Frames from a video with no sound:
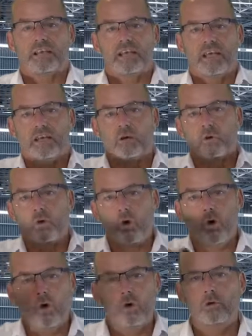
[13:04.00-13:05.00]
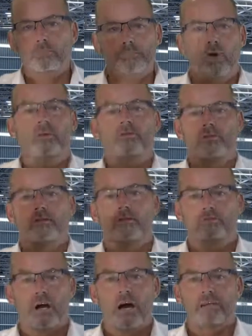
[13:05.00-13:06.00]
get it all perfectly
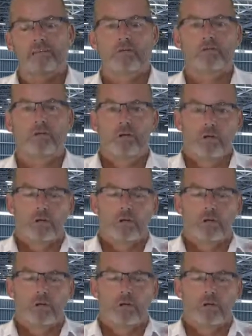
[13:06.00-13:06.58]
right, and